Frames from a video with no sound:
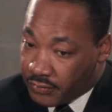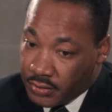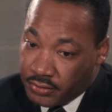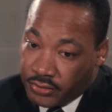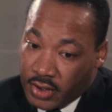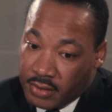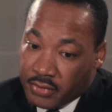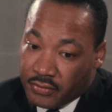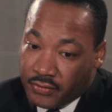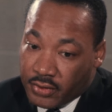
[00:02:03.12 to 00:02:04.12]
future and
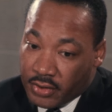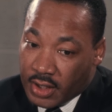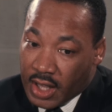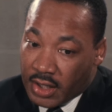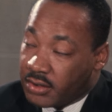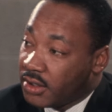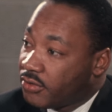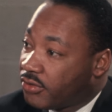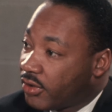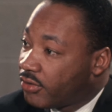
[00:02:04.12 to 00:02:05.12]
before the
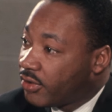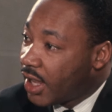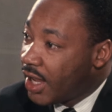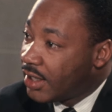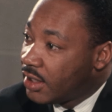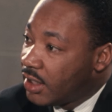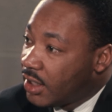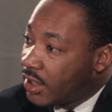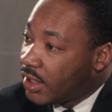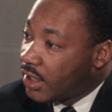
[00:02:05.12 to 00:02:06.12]
1968
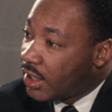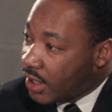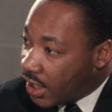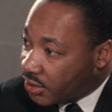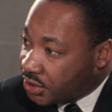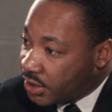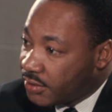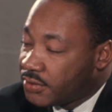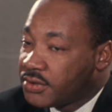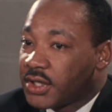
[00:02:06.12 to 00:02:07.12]

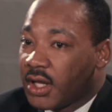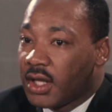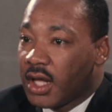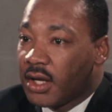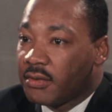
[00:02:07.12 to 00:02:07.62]
elections, and that